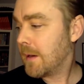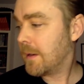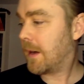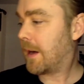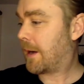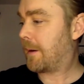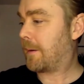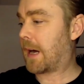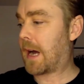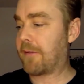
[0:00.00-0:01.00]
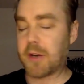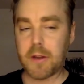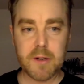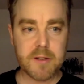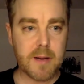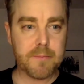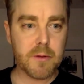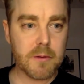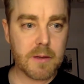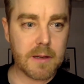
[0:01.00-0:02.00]
I have another
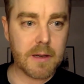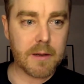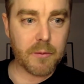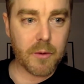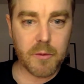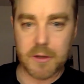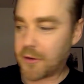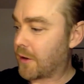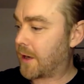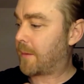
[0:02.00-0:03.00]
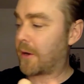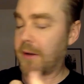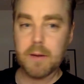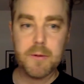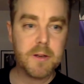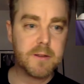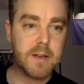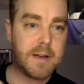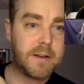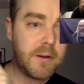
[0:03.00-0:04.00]
example what we're talking about here, because
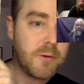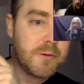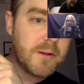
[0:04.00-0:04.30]
I also